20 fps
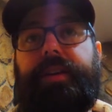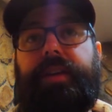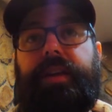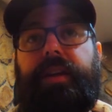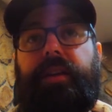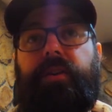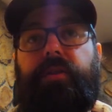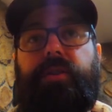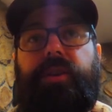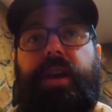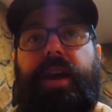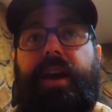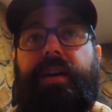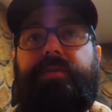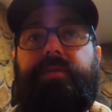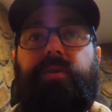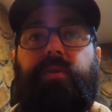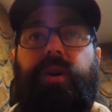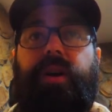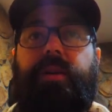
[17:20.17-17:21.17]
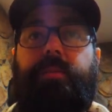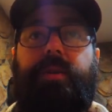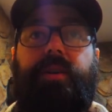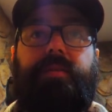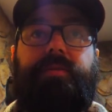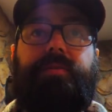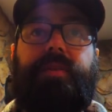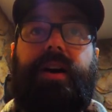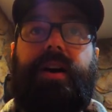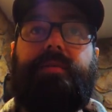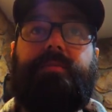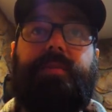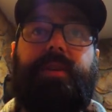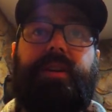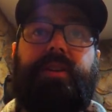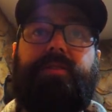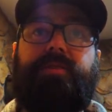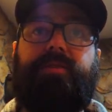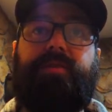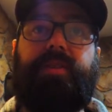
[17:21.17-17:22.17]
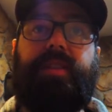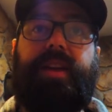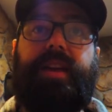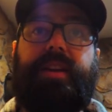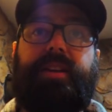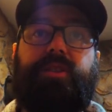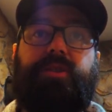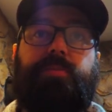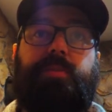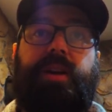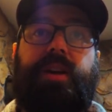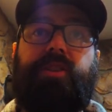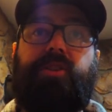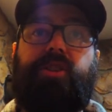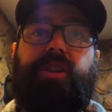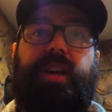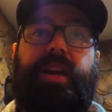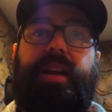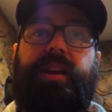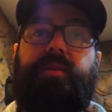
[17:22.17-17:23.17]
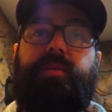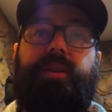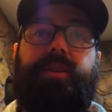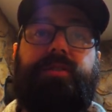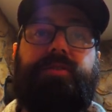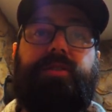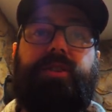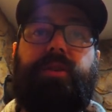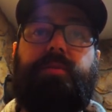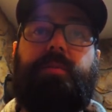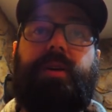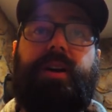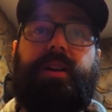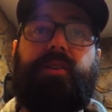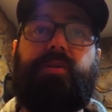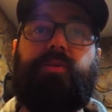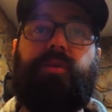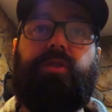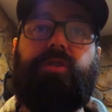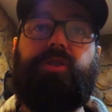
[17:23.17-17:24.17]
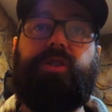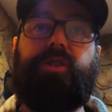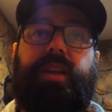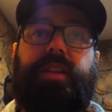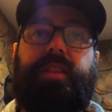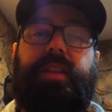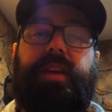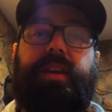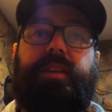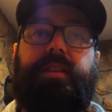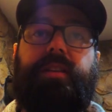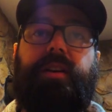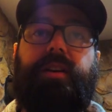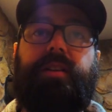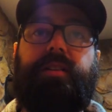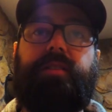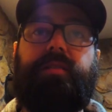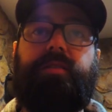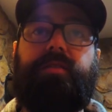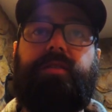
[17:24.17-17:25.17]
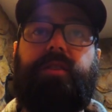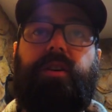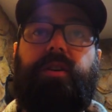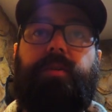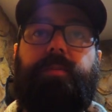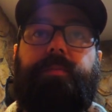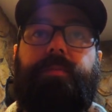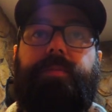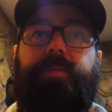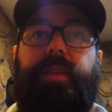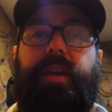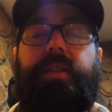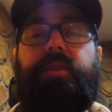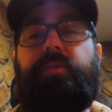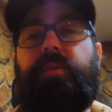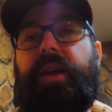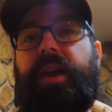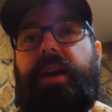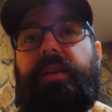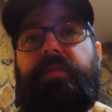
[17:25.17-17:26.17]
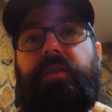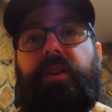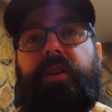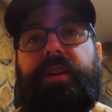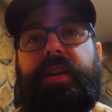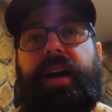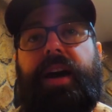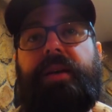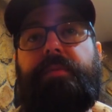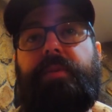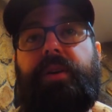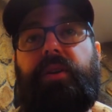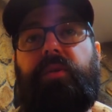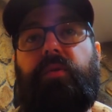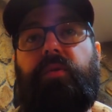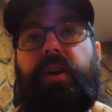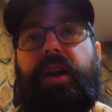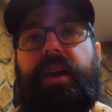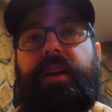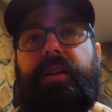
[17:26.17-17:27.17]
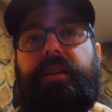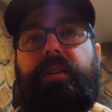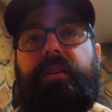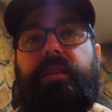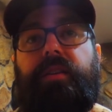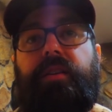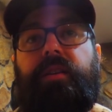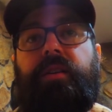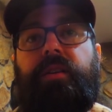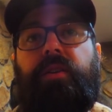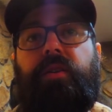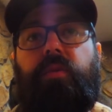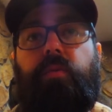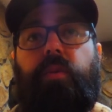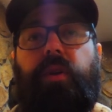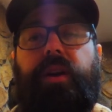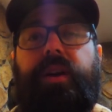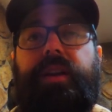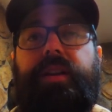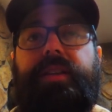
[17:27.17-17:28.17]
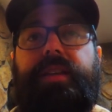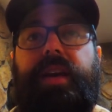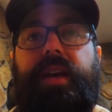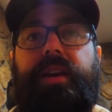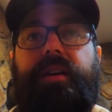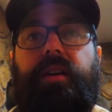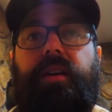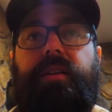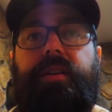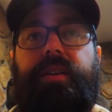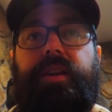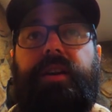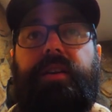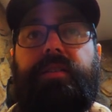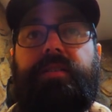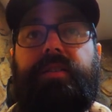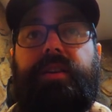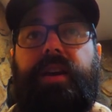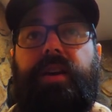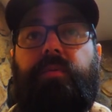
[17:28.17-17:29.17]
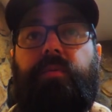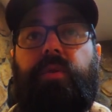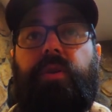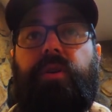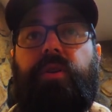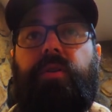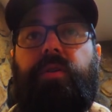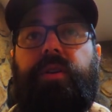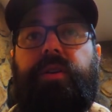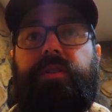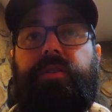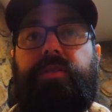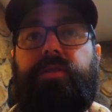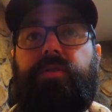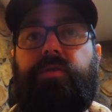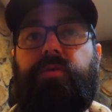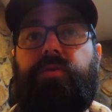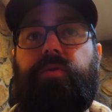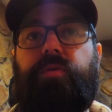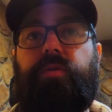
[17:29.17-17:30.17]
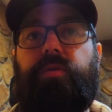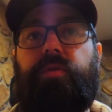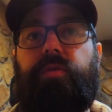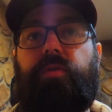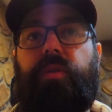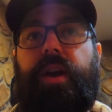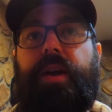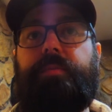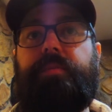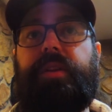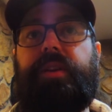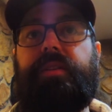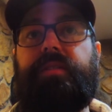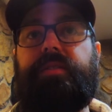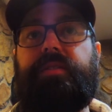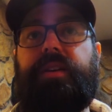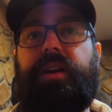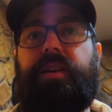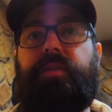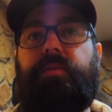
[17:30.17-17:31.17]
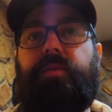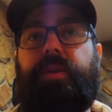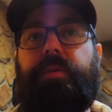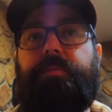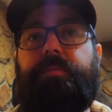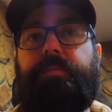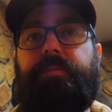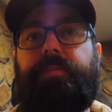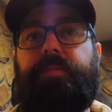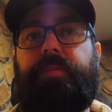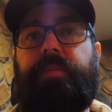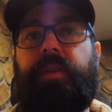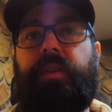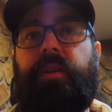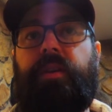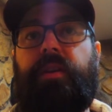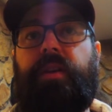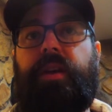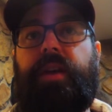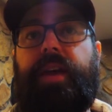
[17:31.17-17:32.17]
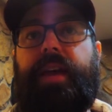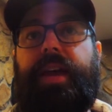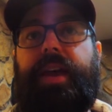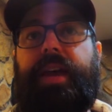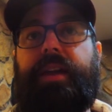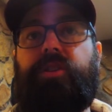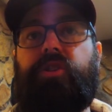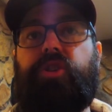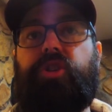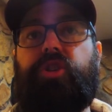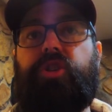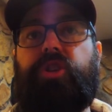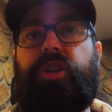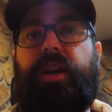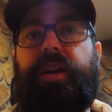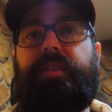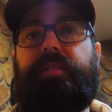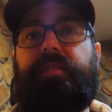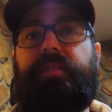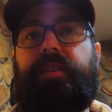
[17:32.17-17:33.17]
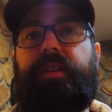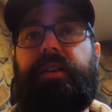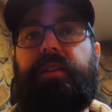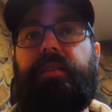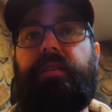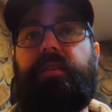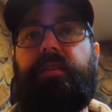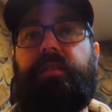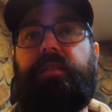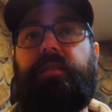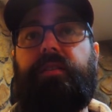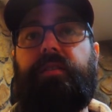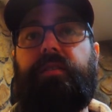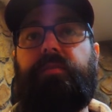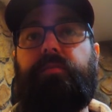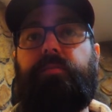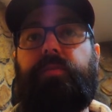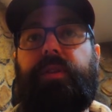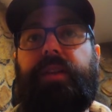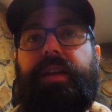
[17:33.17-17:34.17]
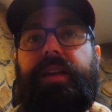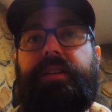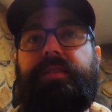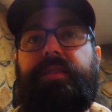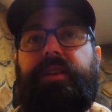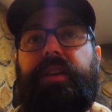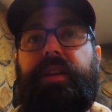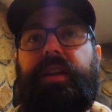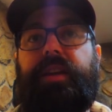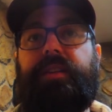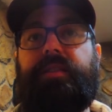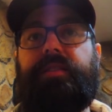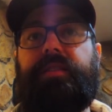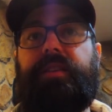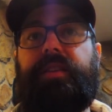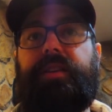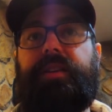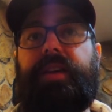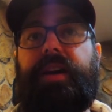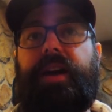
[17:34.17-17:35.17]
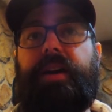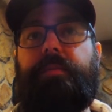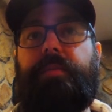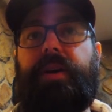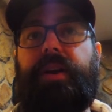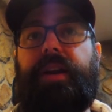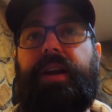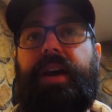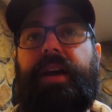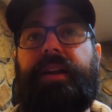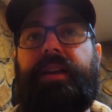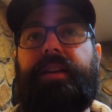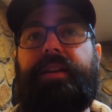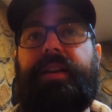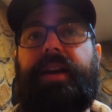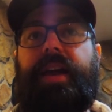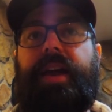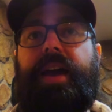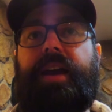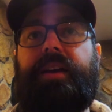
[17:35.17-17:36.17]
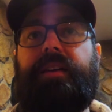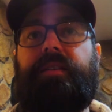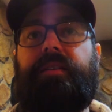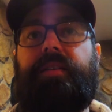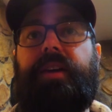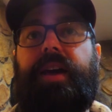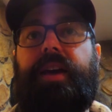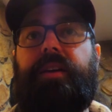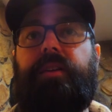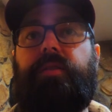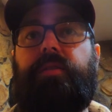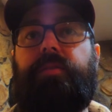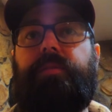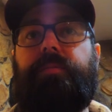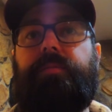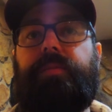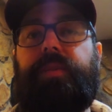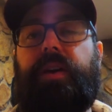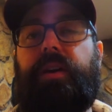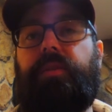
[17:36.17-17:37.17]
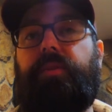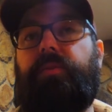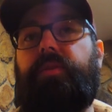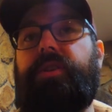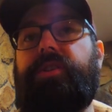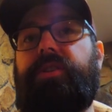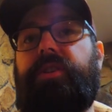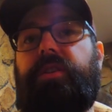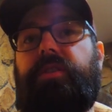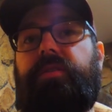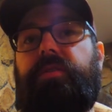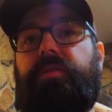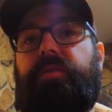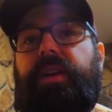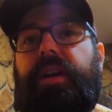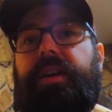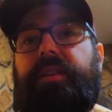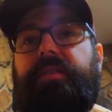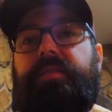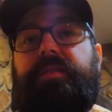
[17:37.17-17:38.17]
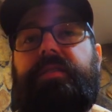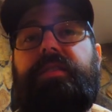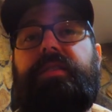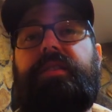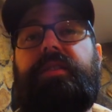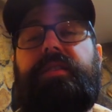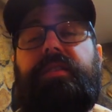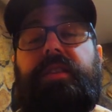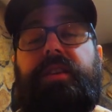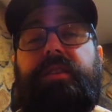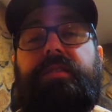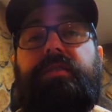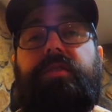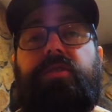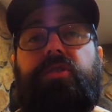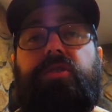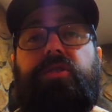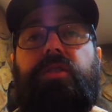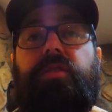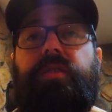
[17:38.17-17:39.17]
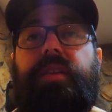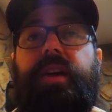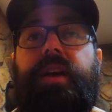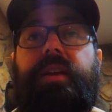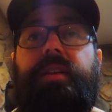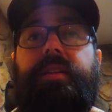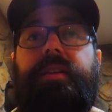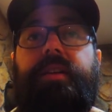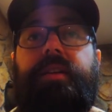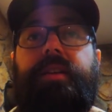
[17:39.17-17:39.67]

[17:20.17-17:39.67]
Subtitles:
you have to wait about 5 minutes for that expansion anyway, so you might as well get that done. So now that we have our dye bed ready, we're going to take our disc and we're going to grab the inside rim and gently place it into the dye bed at a diagonal angle. Now the reason you do this is so that